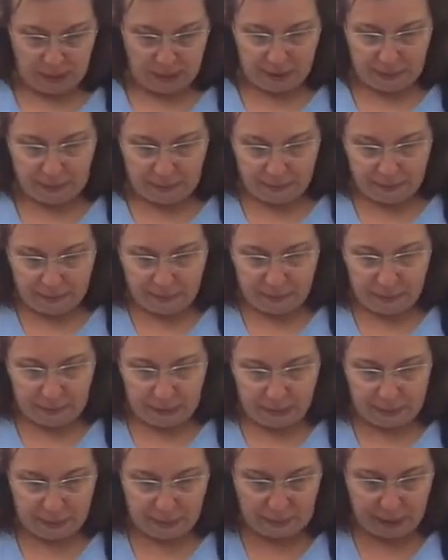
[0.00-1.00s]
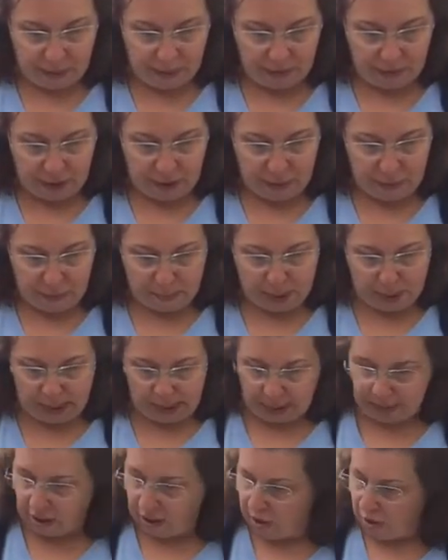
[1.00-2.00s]
My, some of my favorite
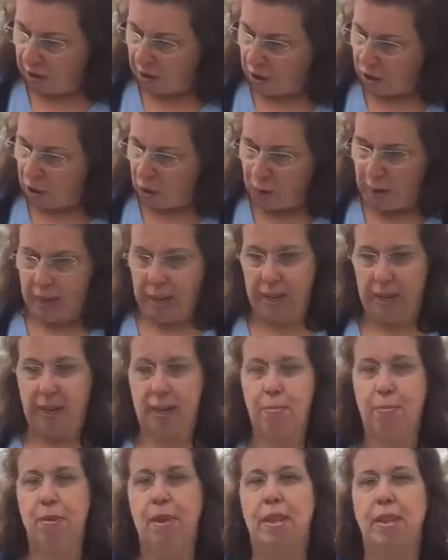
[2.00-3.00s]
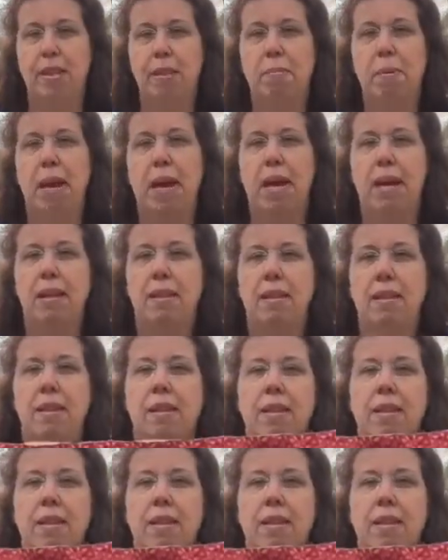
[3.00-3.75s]
bags are Joanna Springs bag.